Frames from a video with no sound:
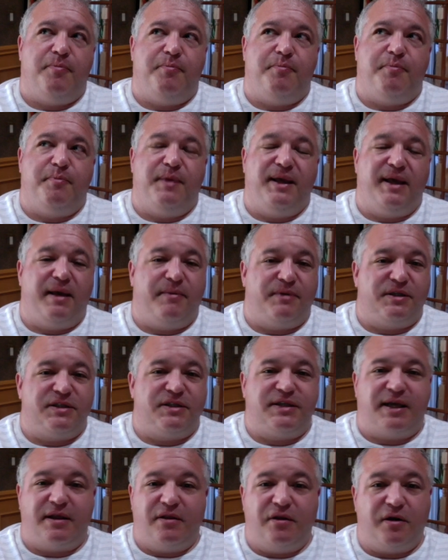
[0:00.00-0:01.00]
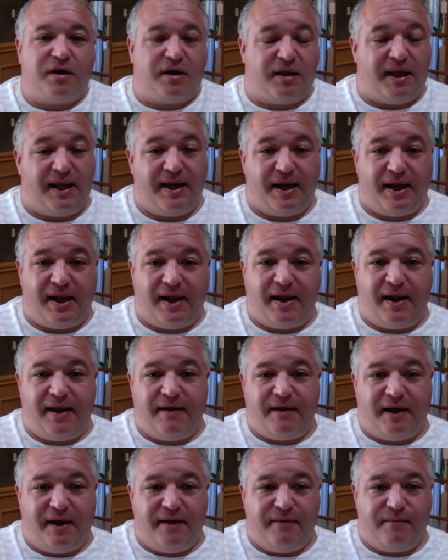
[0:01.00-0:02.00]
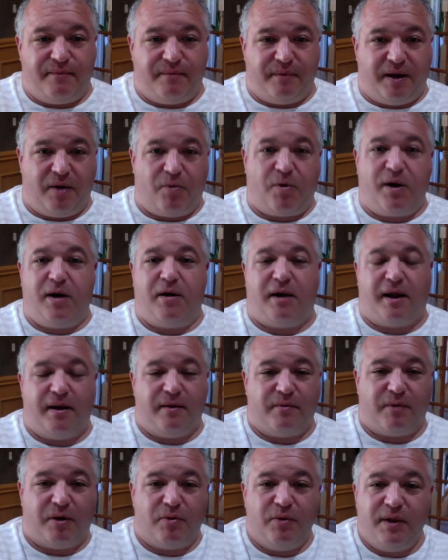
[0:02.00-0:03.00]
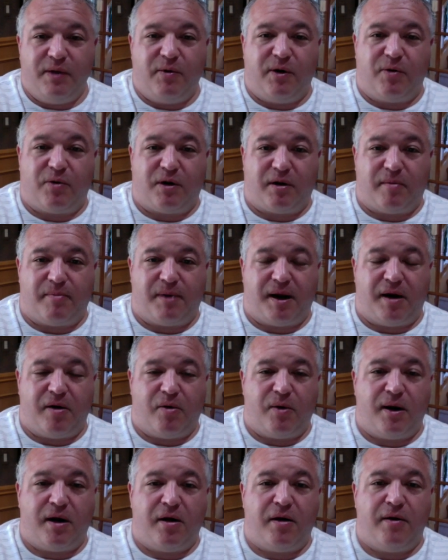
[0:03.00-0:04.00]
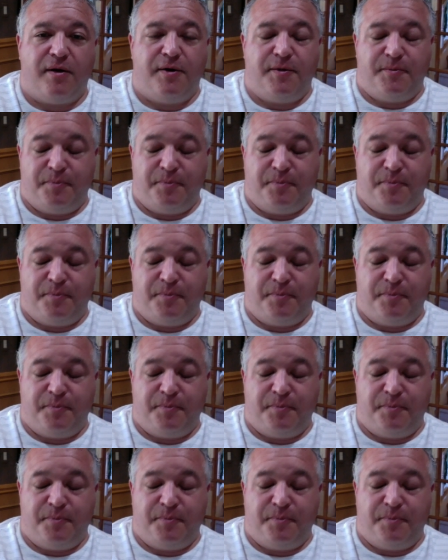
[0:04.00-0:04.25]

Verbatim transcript: being able to say, look, I I I I want I really want to work at BioWare,